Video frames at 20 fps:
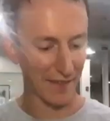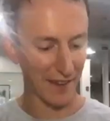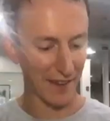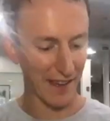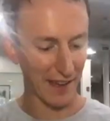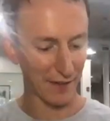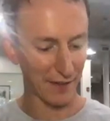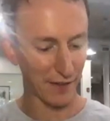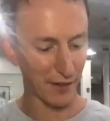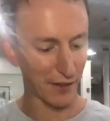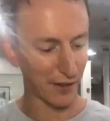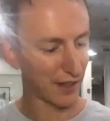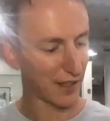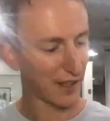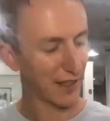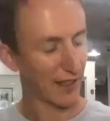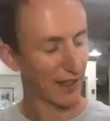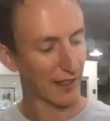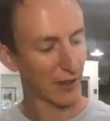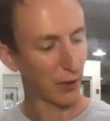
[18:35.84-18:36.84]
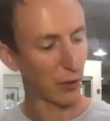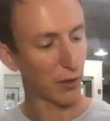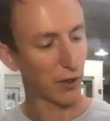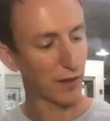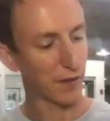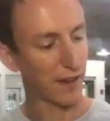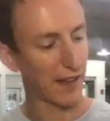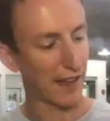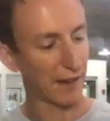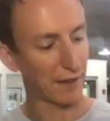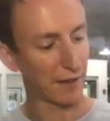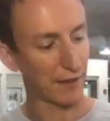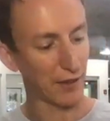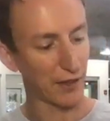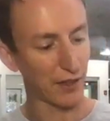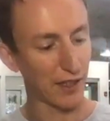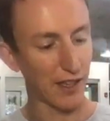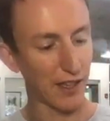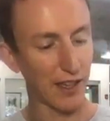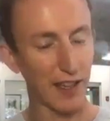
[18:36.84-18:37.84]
handful, quarter of a handful.